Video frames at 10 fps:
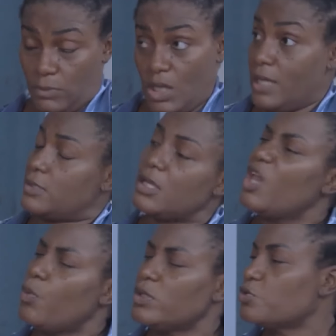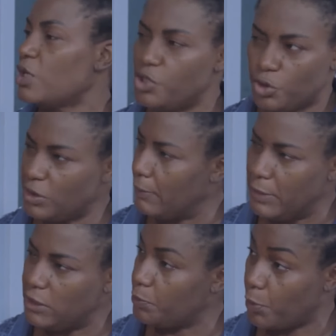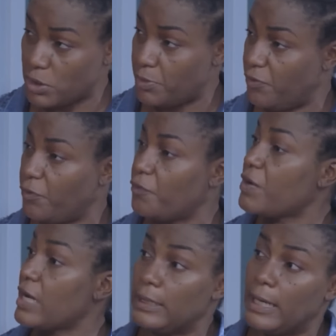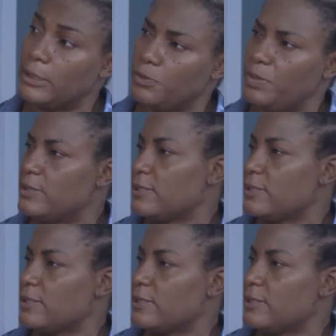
Yes, it was tradition that made it possible for Frank and I to be